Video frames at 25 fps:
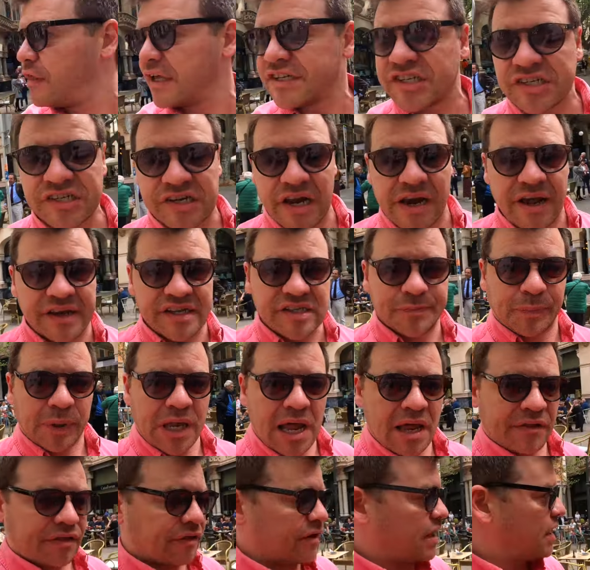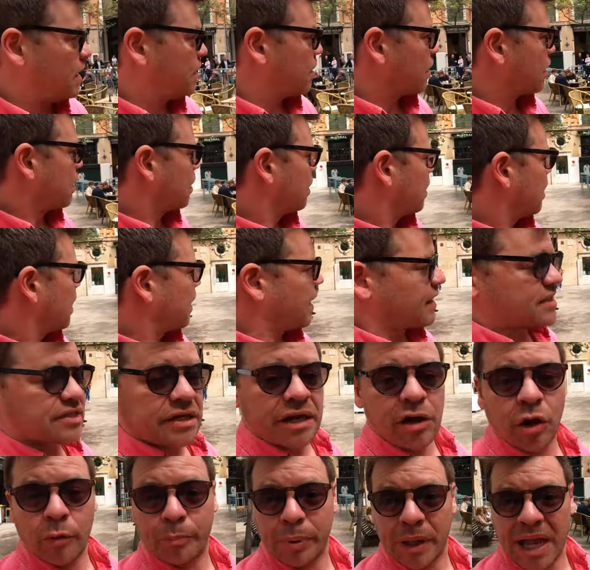This is a nice plaza here, a nice
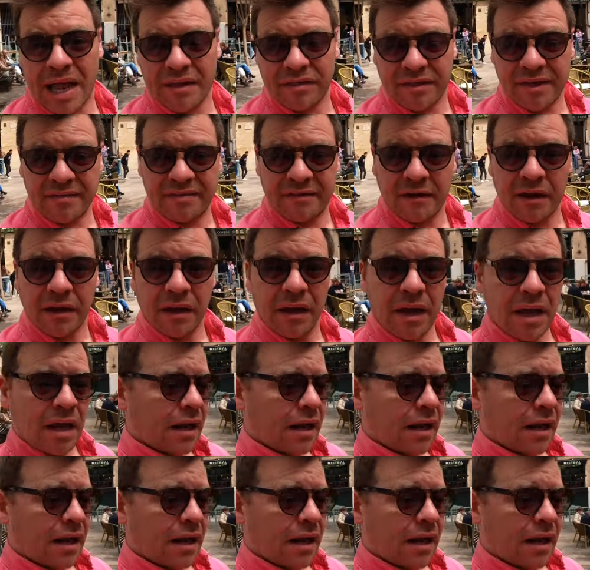little placita,